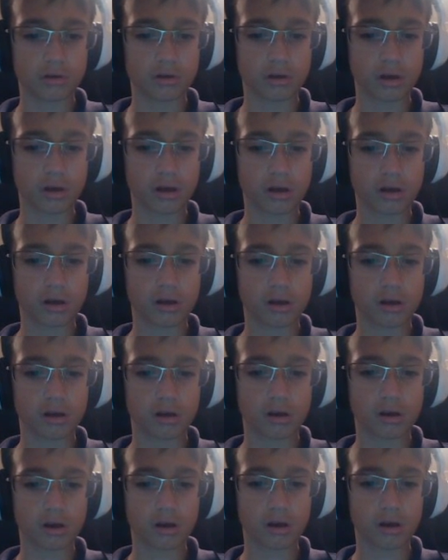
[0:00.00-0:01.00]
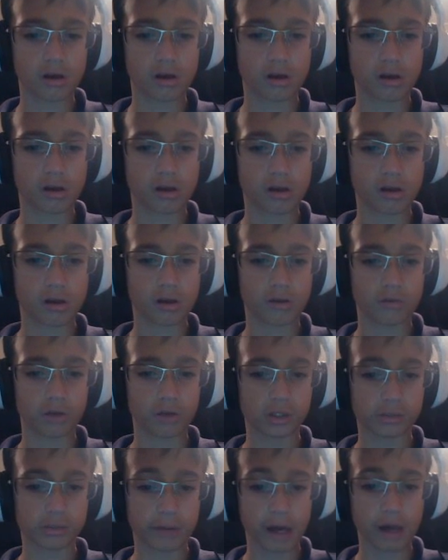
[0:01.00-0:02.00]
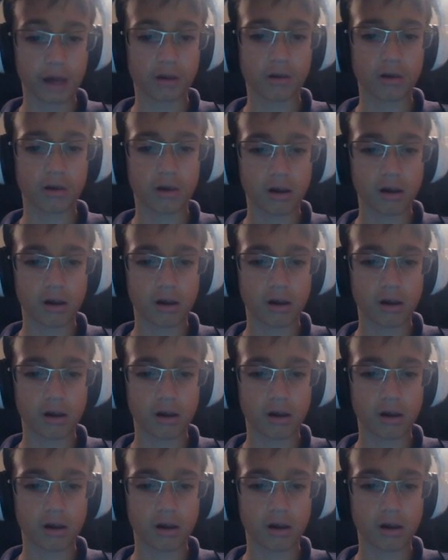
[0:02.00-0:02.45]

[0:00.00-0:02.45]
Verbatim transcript: Yeah. On the battle.